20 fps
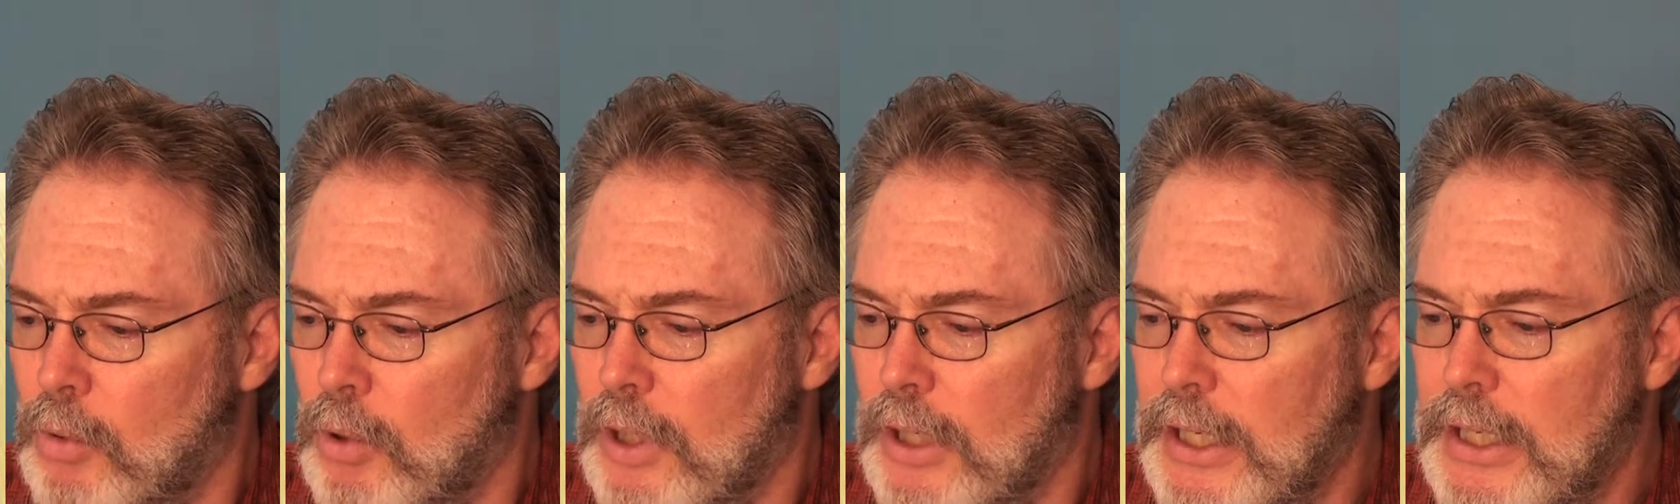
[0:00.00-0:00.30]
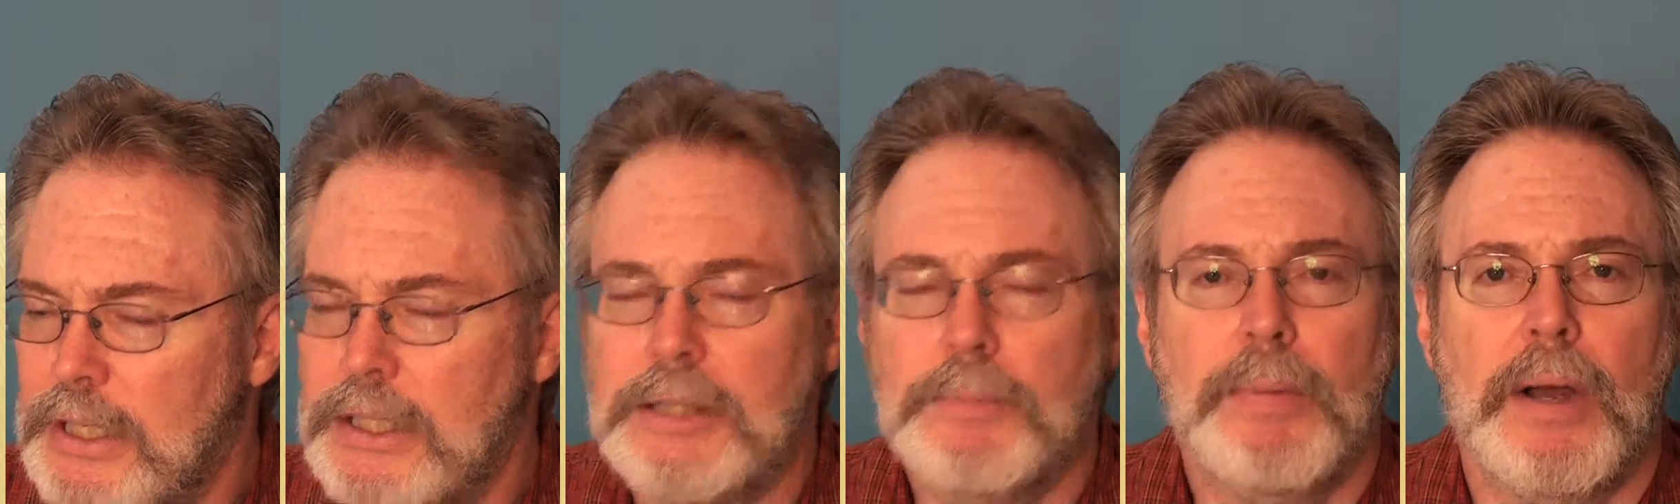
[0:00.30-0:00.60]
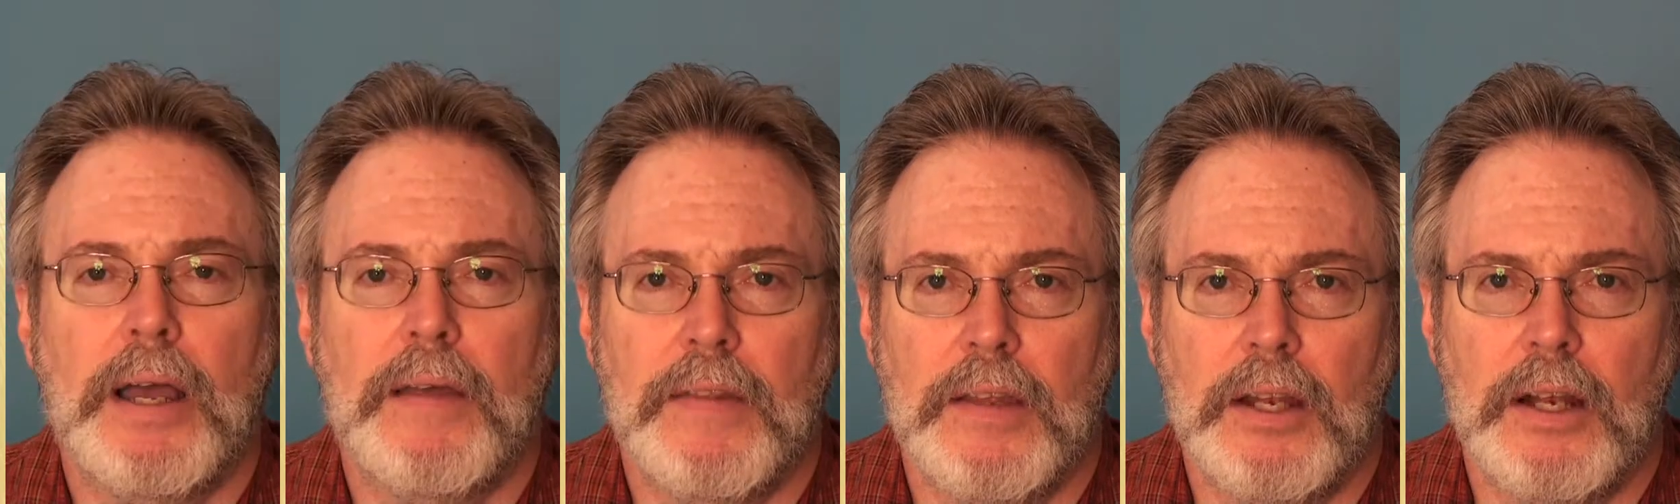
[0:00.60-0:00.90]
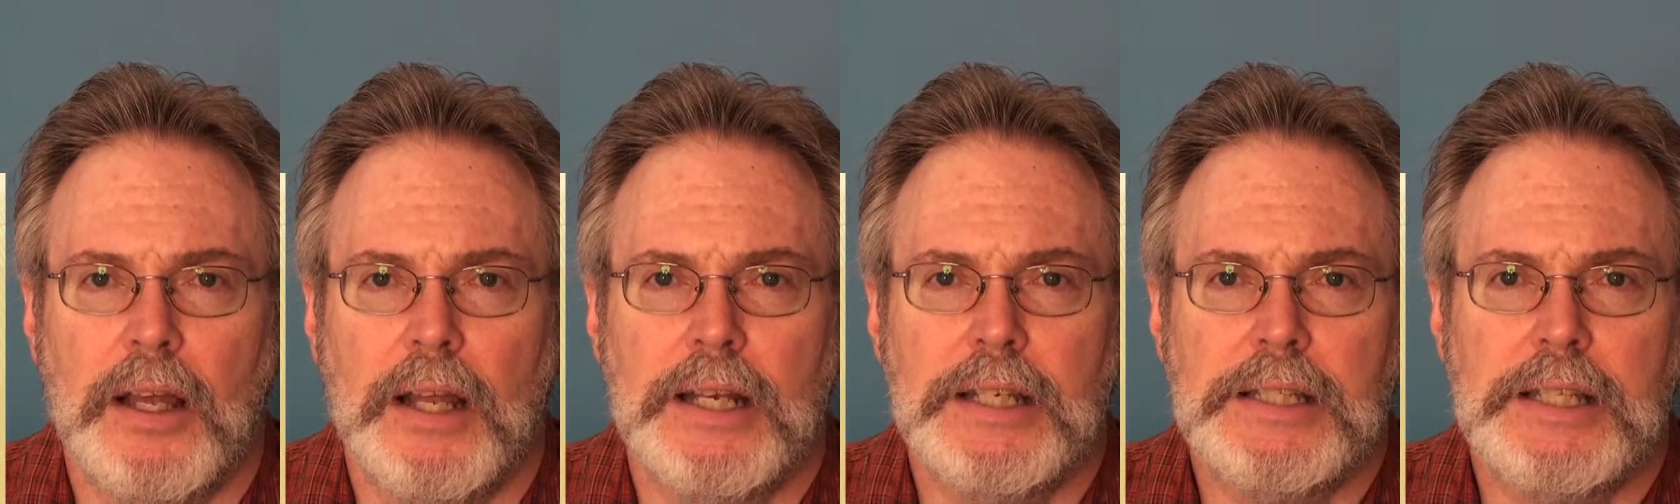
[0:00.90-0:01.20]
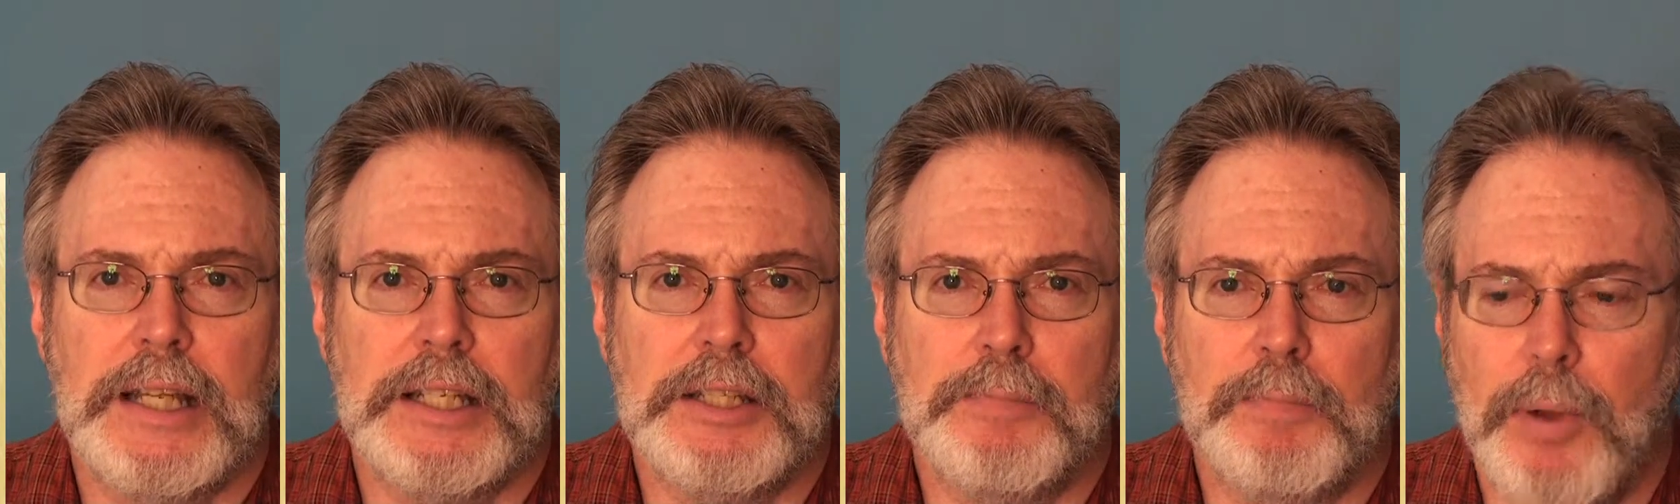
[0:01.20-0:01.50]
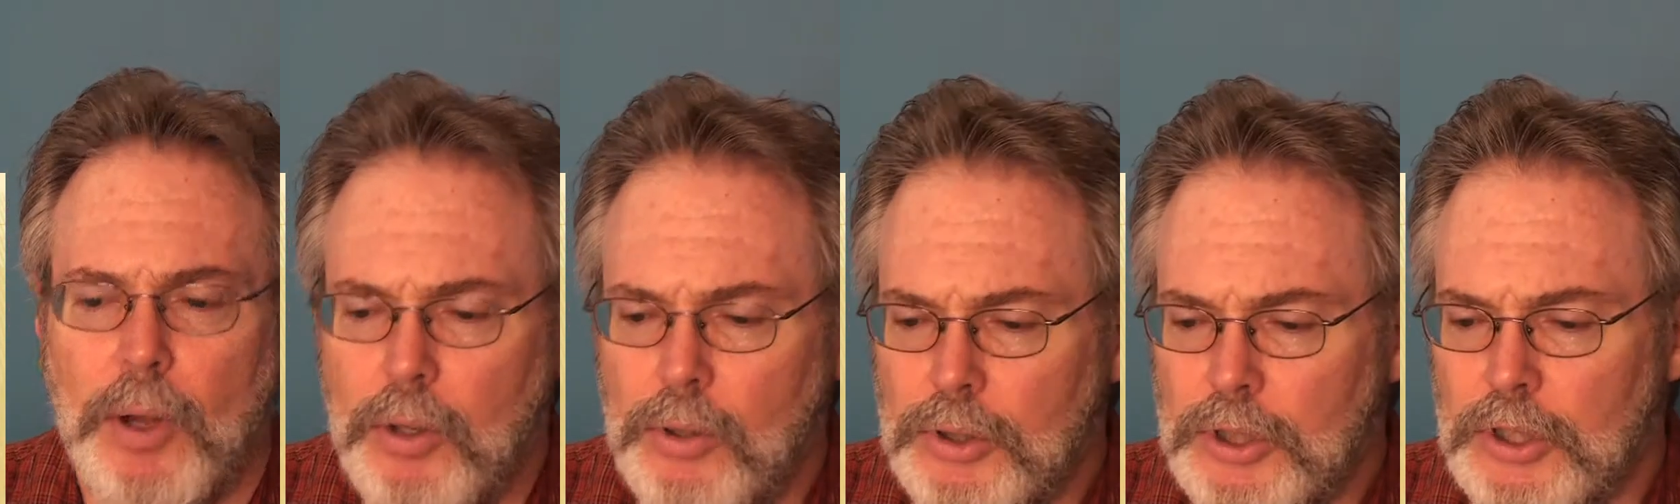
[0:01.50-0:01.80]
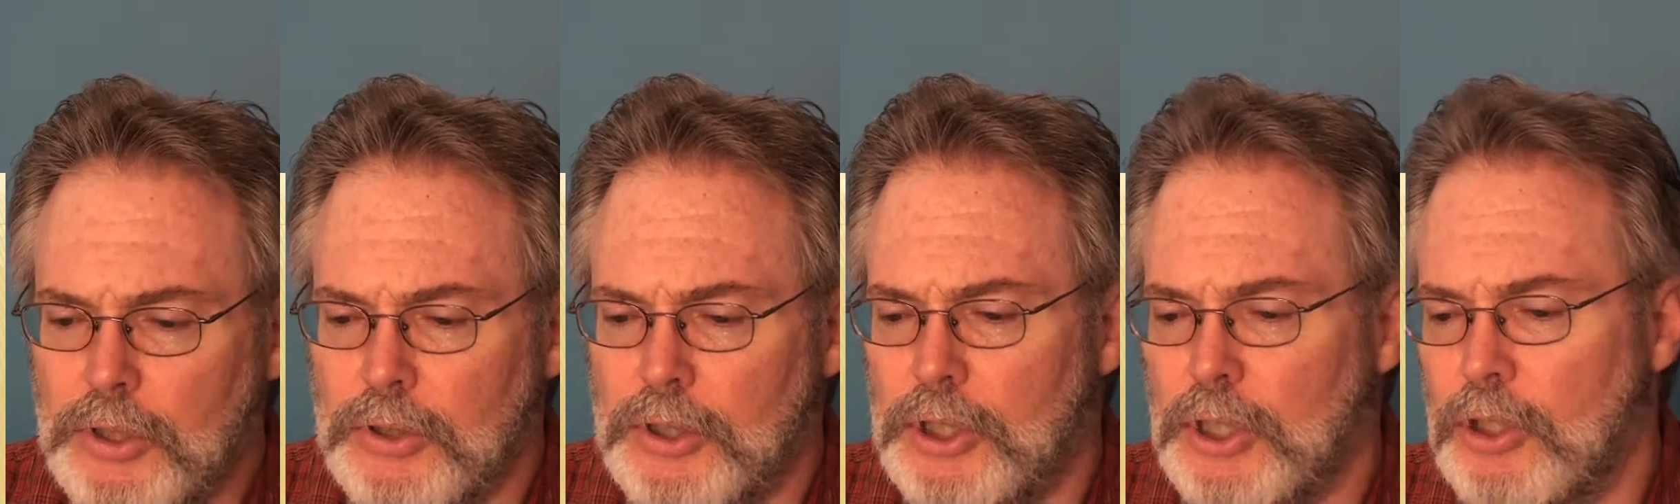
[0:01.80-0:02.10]
released by the United States
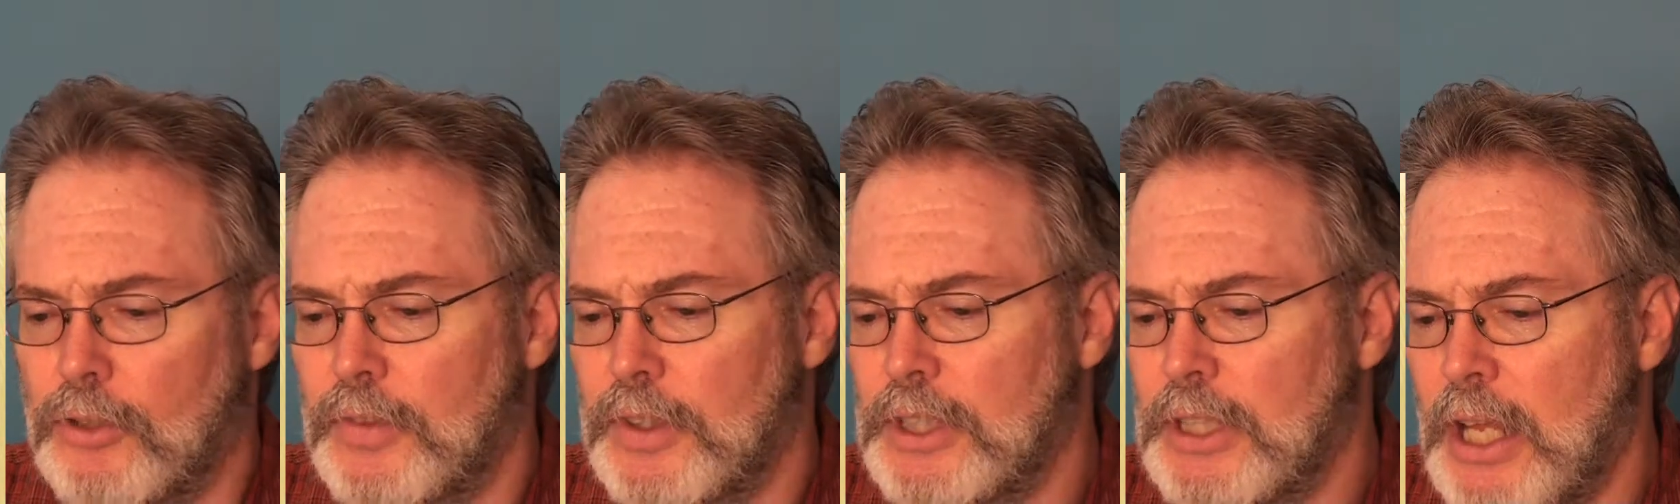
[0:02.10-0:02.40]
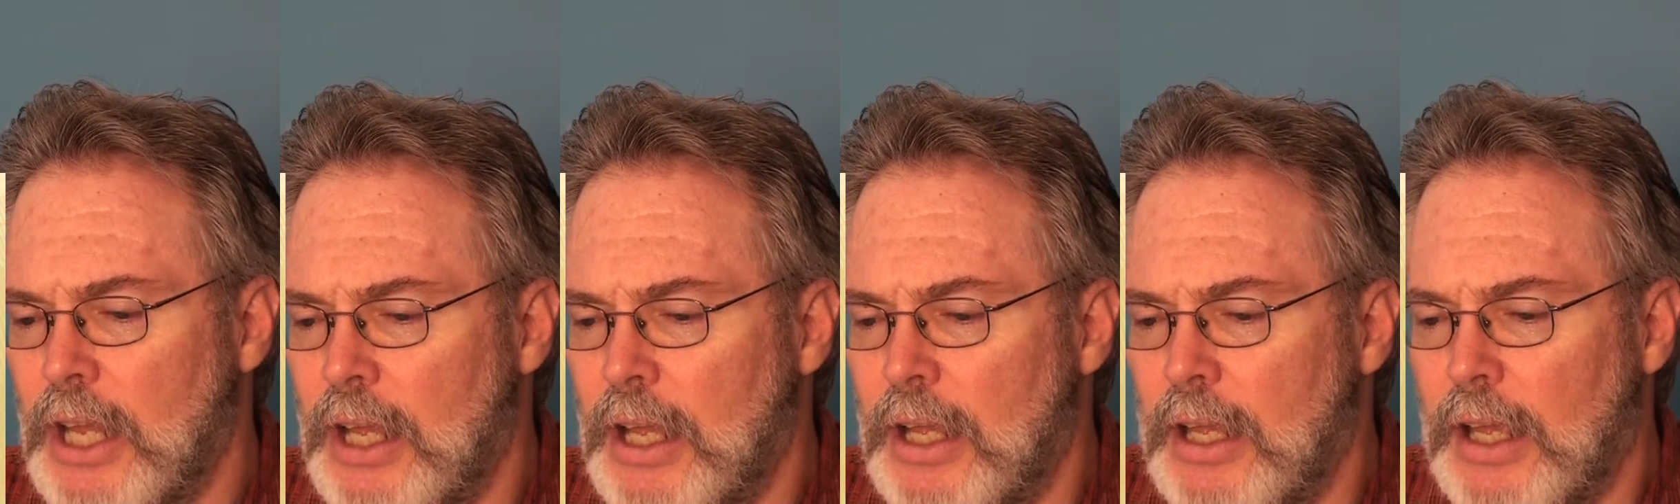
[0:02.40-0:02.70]
Postal Service,